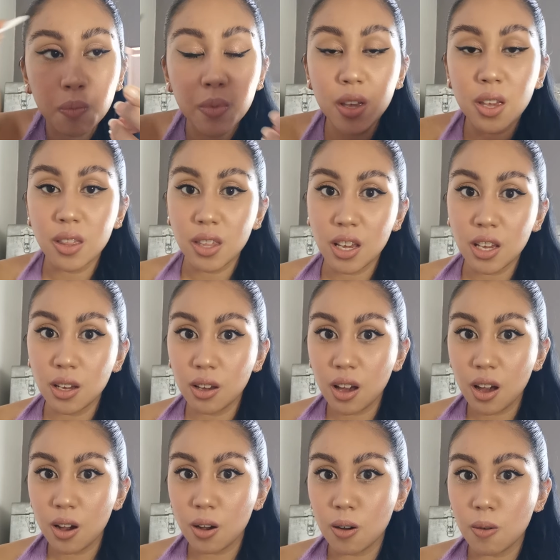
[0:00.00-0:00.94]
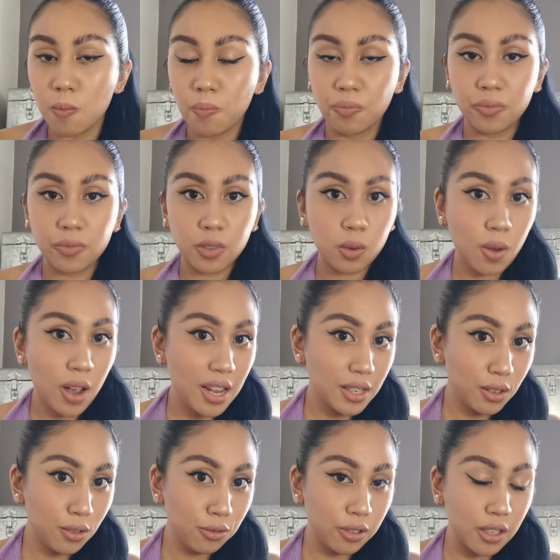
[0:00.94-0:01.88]
But there you go. Quite a
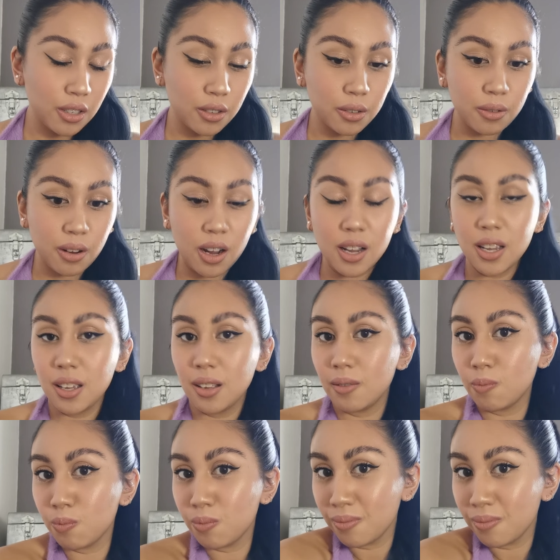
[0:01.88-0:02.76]
difference, right?